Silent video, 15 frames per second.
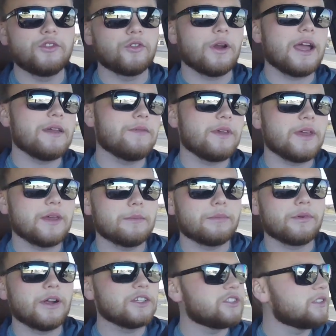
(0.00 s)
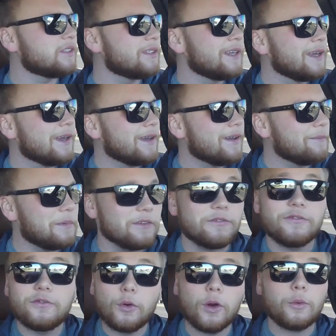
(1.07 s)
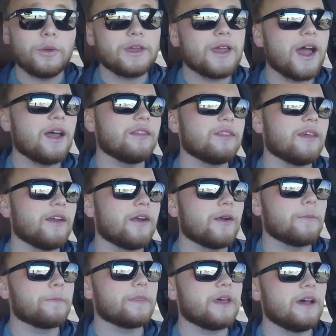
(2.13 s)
driving impression before we got there.